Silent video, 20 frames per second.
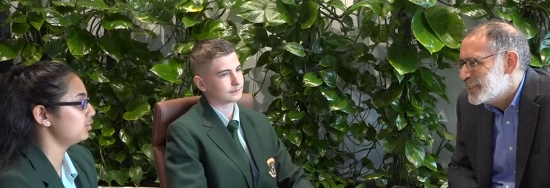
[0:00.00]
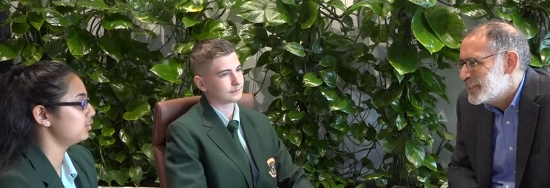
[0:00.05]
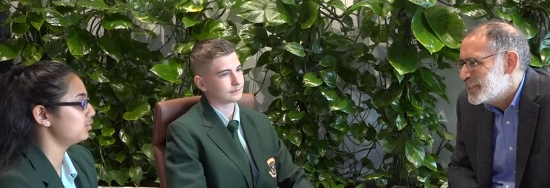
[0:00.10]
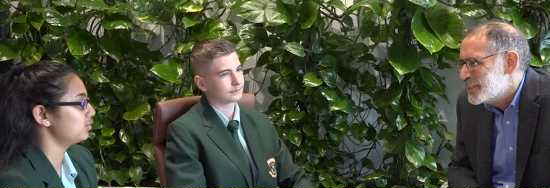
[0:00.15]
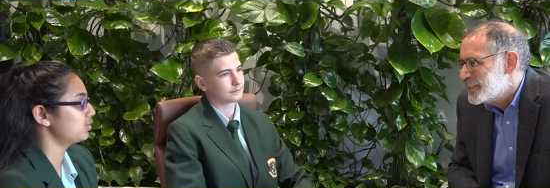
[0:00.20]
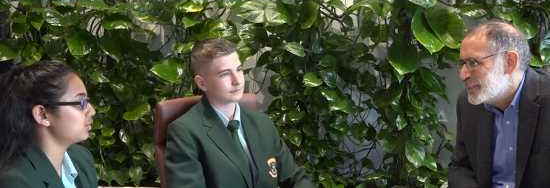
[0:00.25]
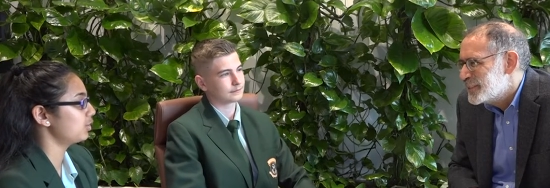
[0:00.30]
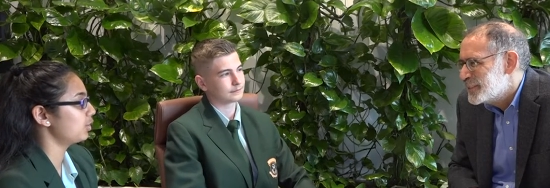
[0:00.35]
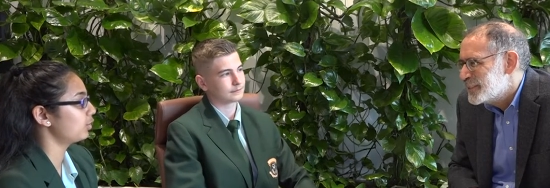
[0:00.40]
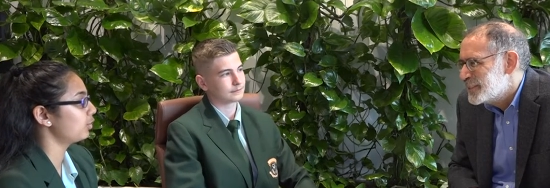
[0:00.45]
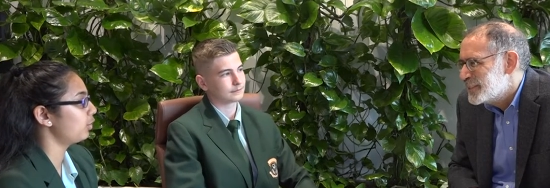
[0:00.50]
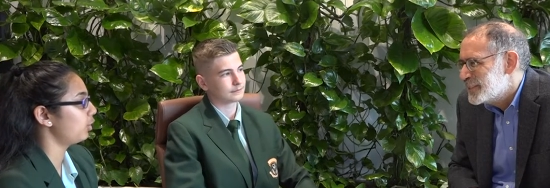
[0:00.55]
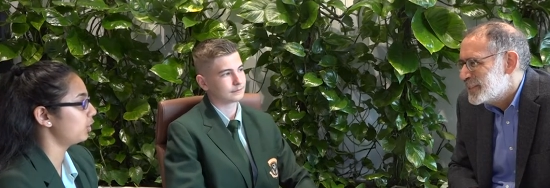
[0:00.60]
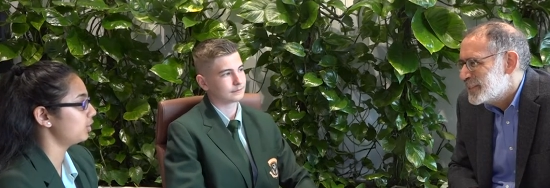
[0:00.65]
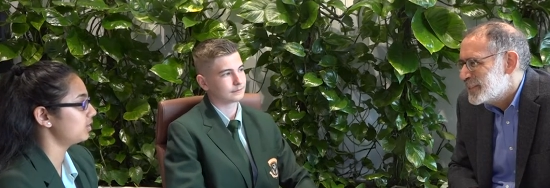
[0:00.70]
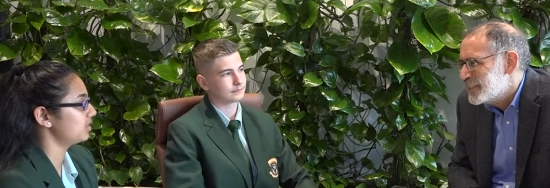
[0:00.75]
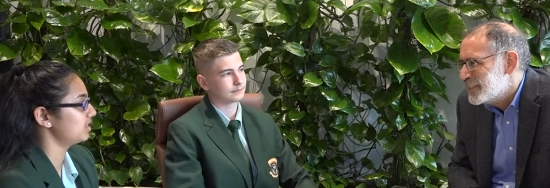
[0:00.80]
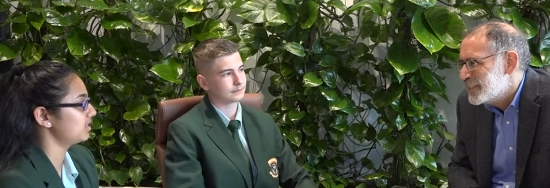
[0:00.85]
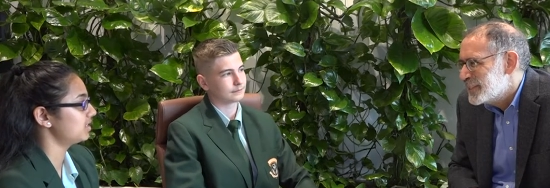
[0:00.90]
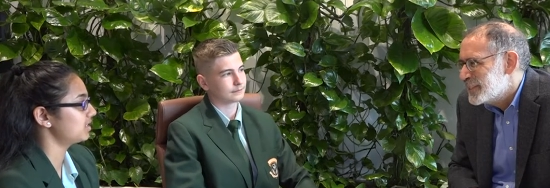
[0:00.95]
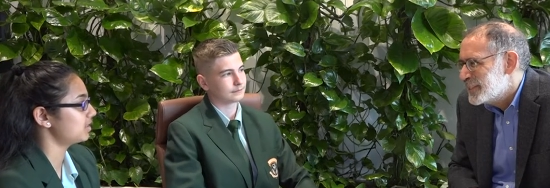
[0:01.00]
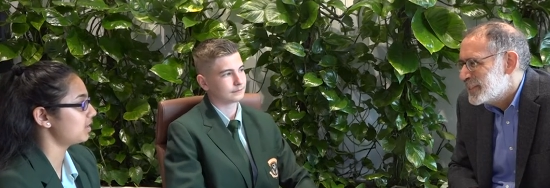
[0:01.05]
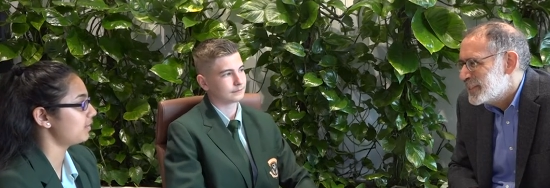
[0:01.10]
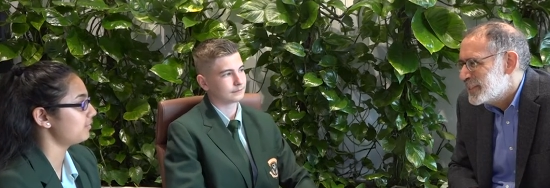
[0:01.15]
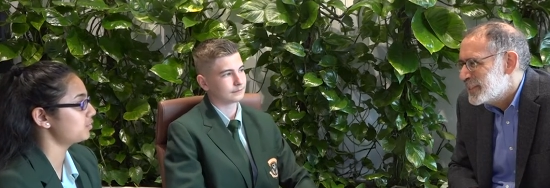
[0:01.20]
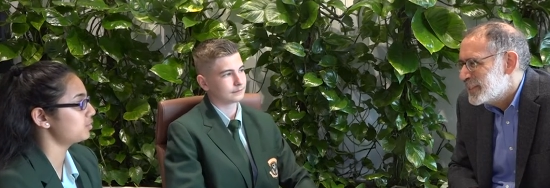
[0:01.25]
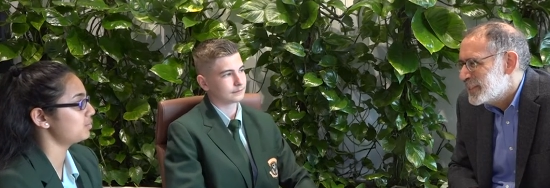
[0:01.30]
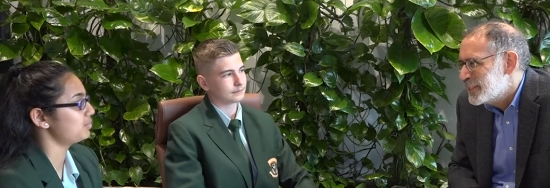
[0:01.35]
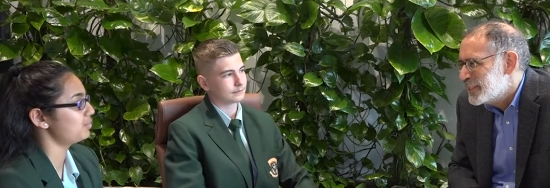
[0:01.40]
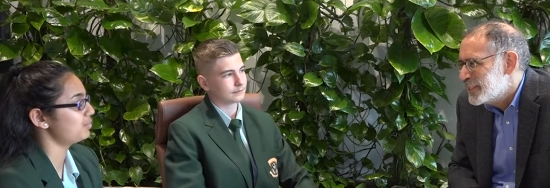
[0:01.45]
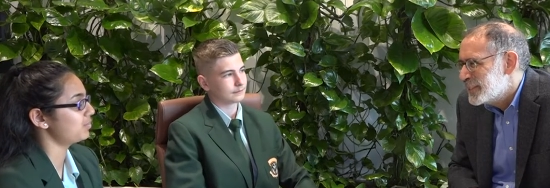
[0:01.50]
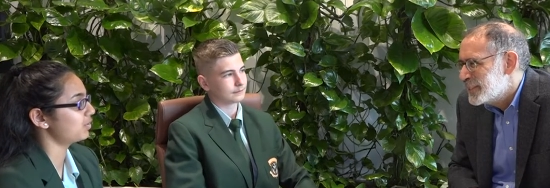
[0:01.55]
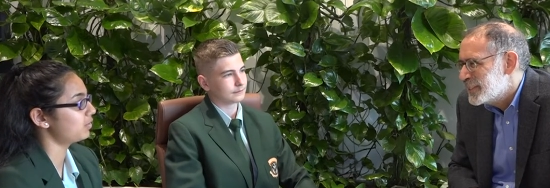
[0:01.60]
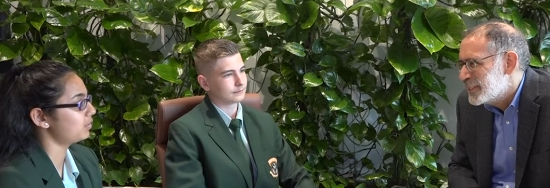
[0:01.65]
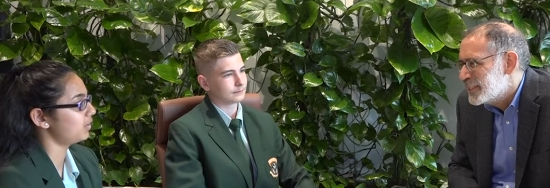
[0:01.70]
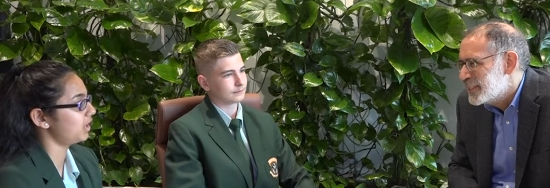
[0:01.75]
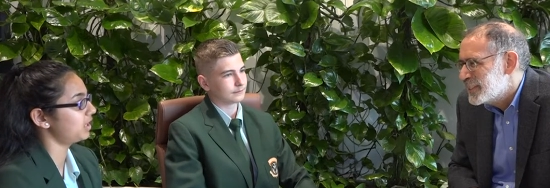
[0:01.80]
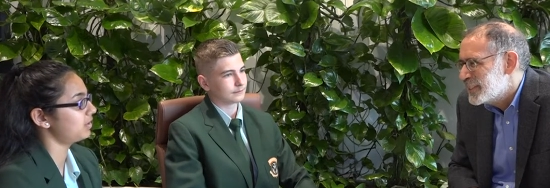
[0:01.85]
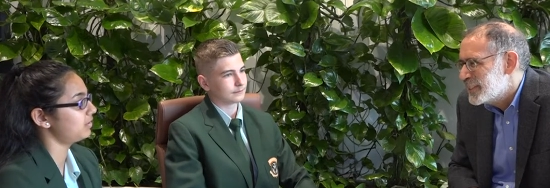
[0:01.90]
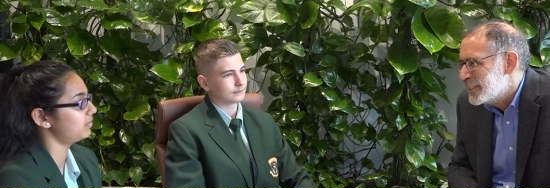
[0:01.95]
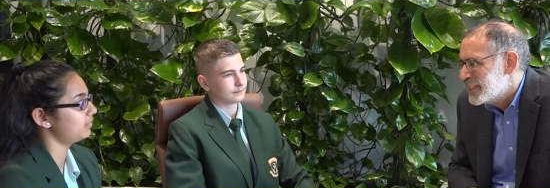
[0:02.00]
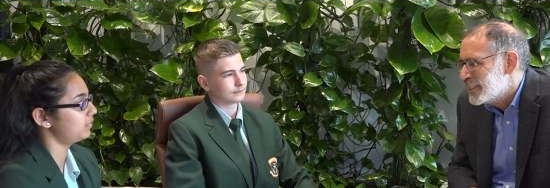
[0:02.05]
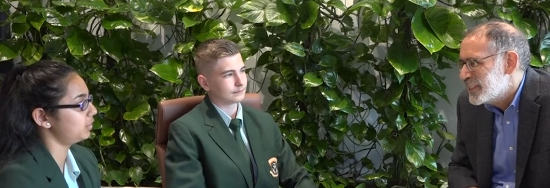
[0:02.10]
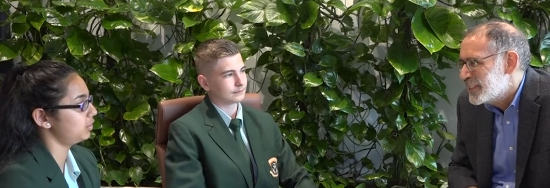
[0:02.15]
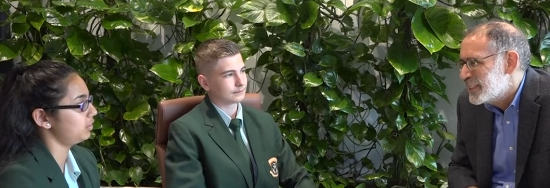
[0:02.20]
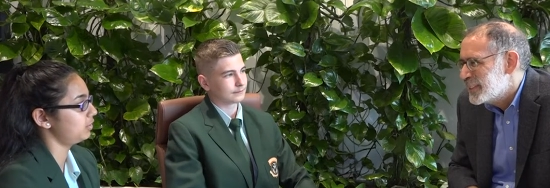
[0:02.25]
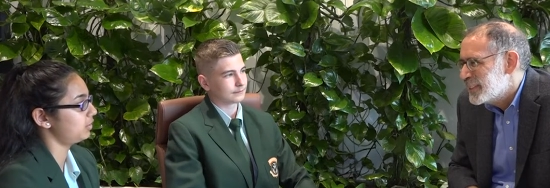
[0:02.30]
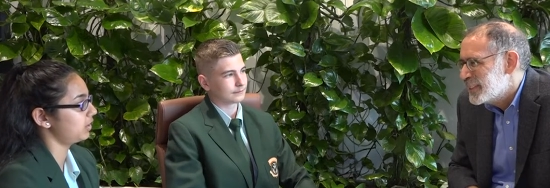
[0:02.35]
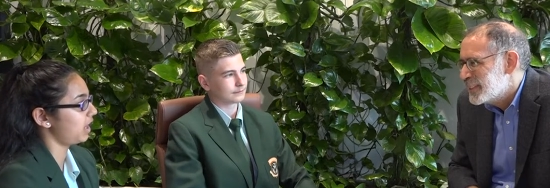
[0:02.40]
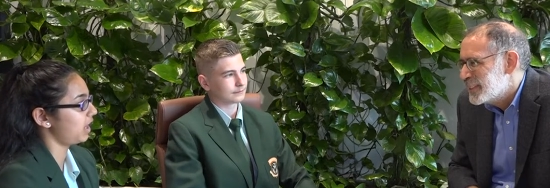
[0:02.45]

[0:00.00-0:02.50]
Speaker 1: use the codes and stuff to create a video